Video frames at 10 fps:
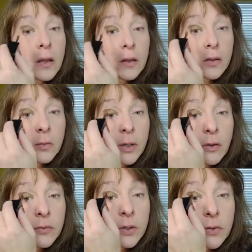a little bit
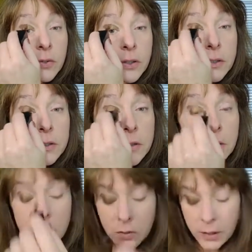over the crease.
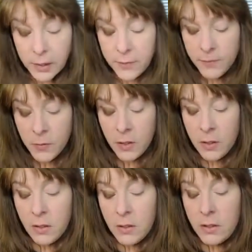Okay,
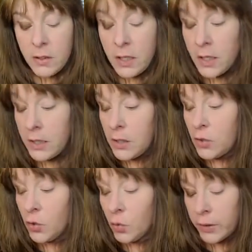then
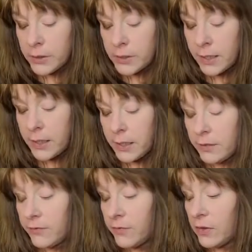you're going to take
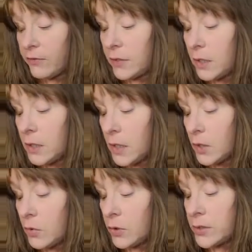a fluffy
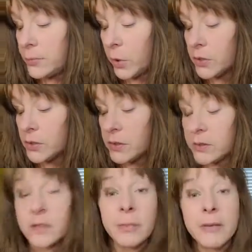crease brush.
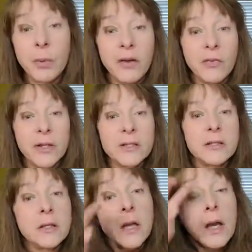This is my preference